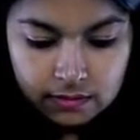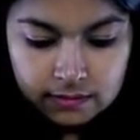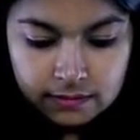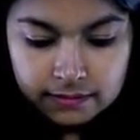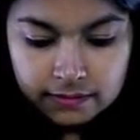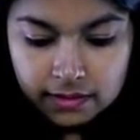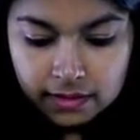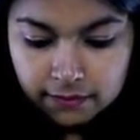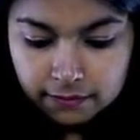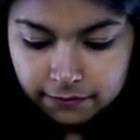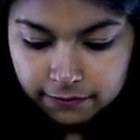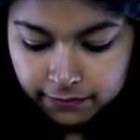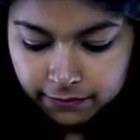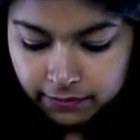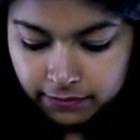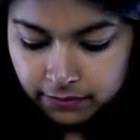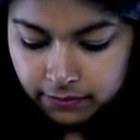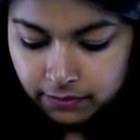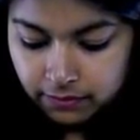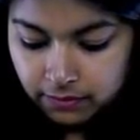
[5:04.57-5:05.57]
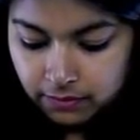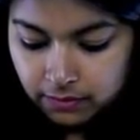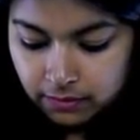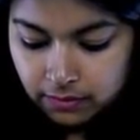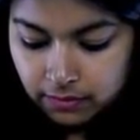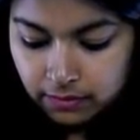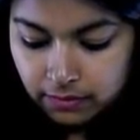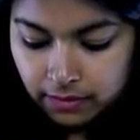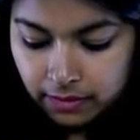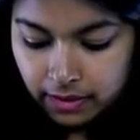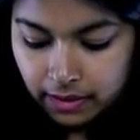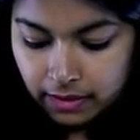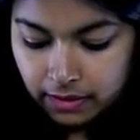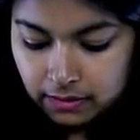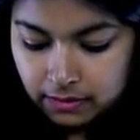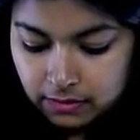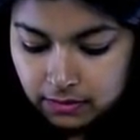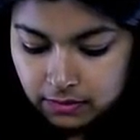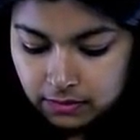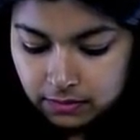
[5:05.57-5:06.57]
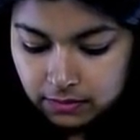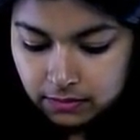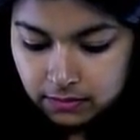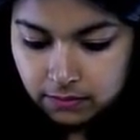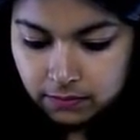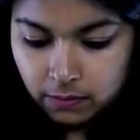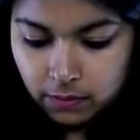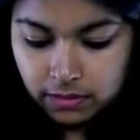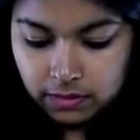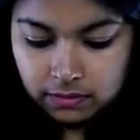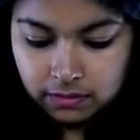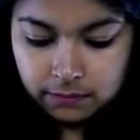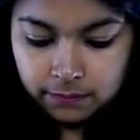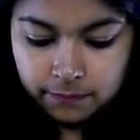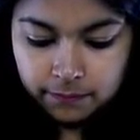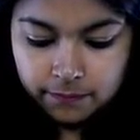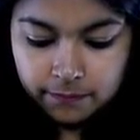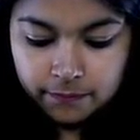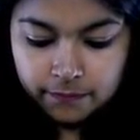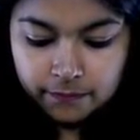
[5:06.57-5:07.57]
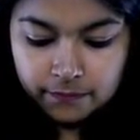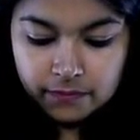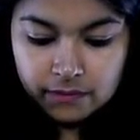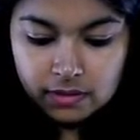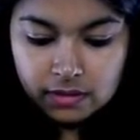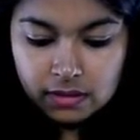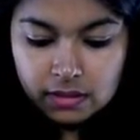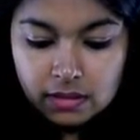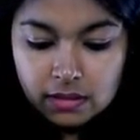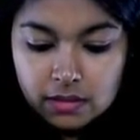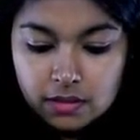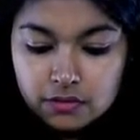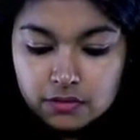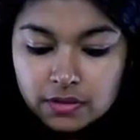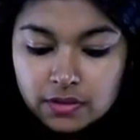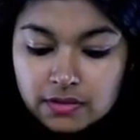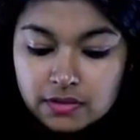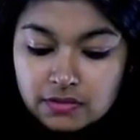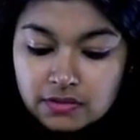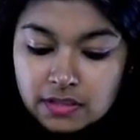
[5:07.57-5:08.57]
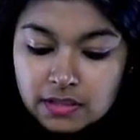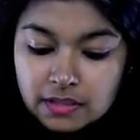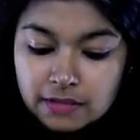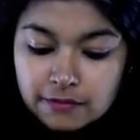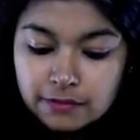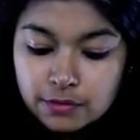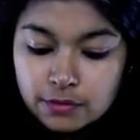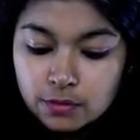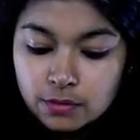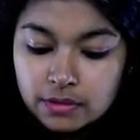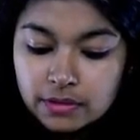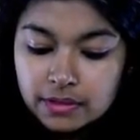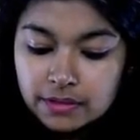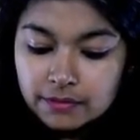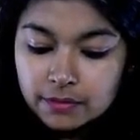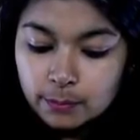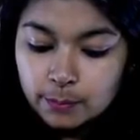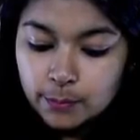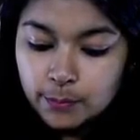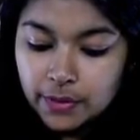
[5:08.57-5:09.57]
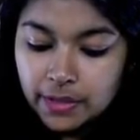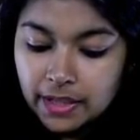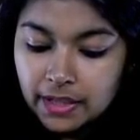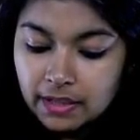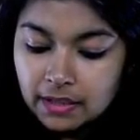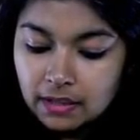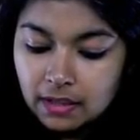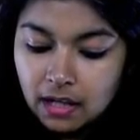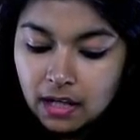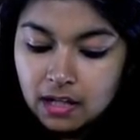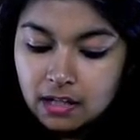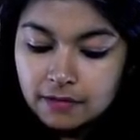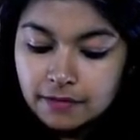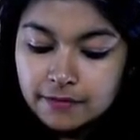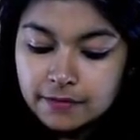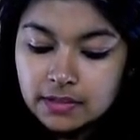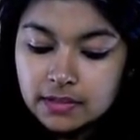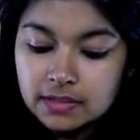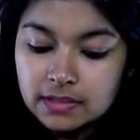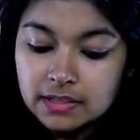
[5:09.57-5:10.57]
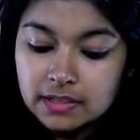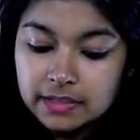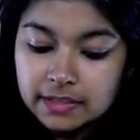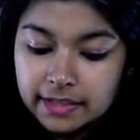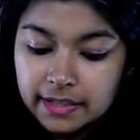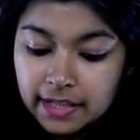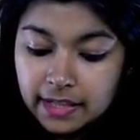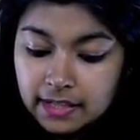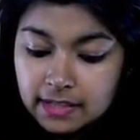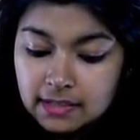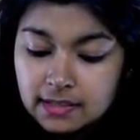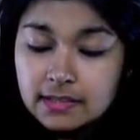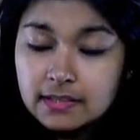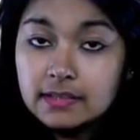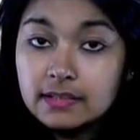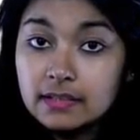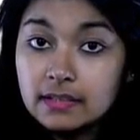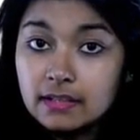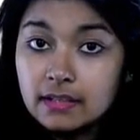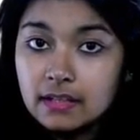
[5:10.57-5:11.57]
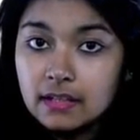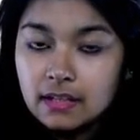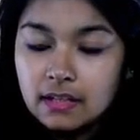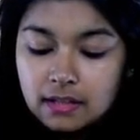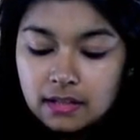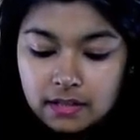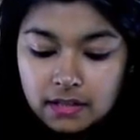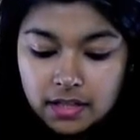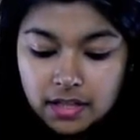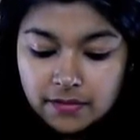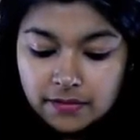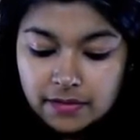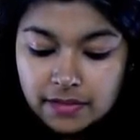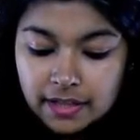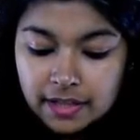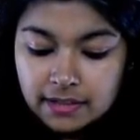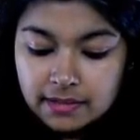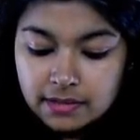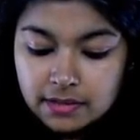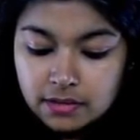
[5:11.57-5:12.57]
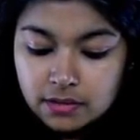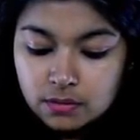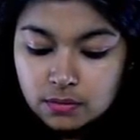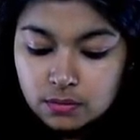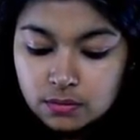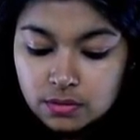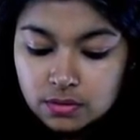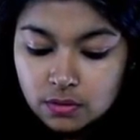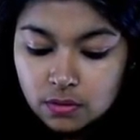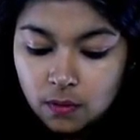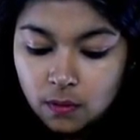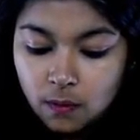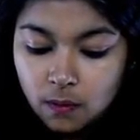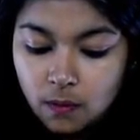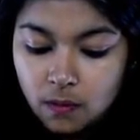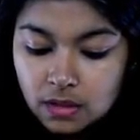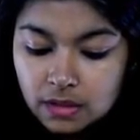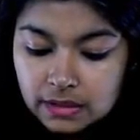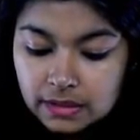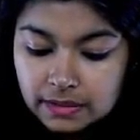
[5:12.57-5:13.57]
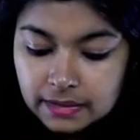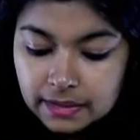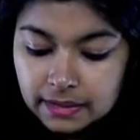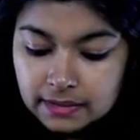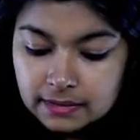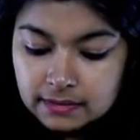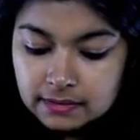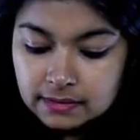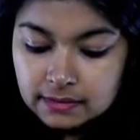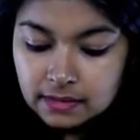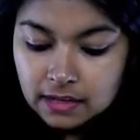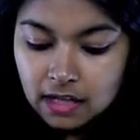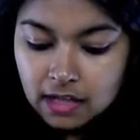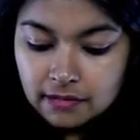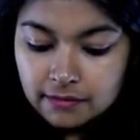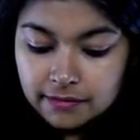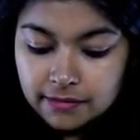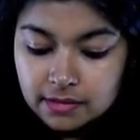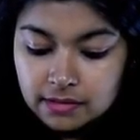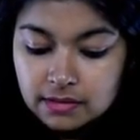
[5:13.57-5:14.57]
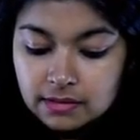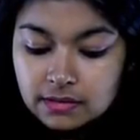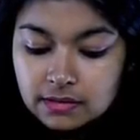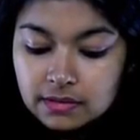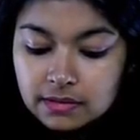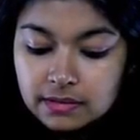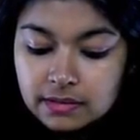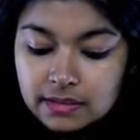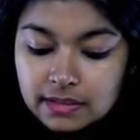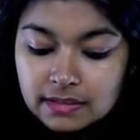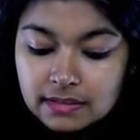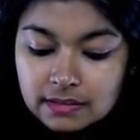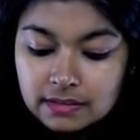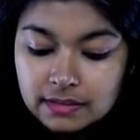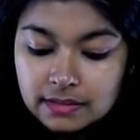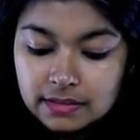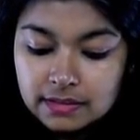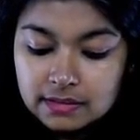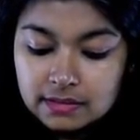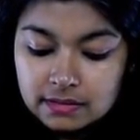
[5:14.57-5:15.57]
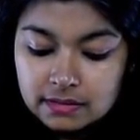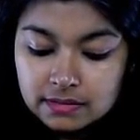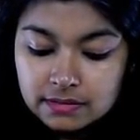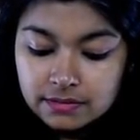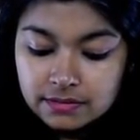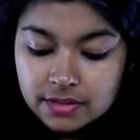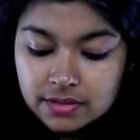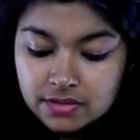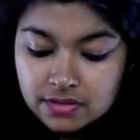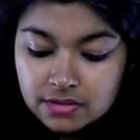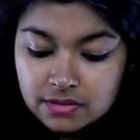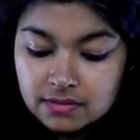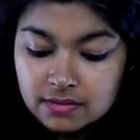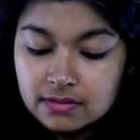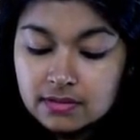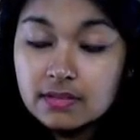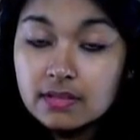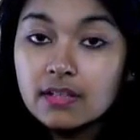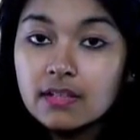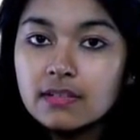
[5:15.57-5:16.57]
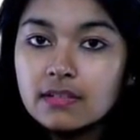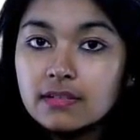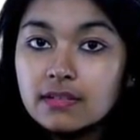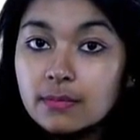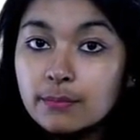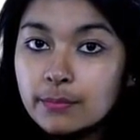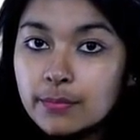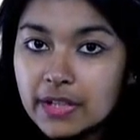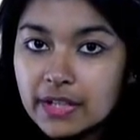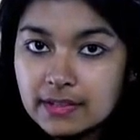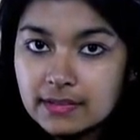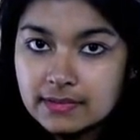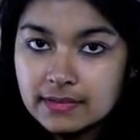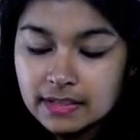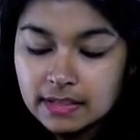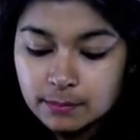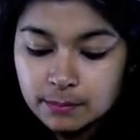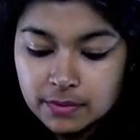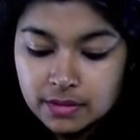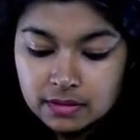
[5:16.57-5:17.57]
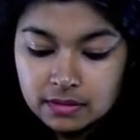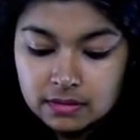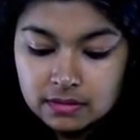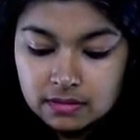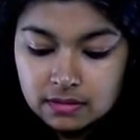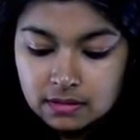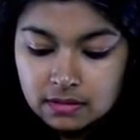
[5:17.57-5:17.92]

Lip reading: Save and run. So as you see, if you don't give a break after the case, it will execute all the cases after till it reaches the break statement.